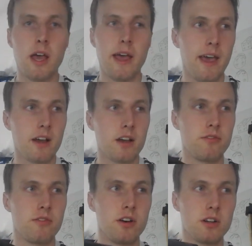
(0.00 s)

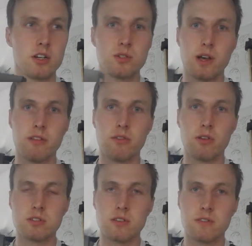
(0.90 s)
convert our 12
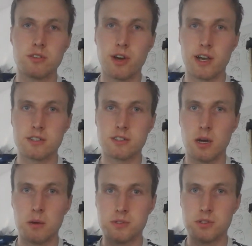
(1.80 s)
volts of the tractor up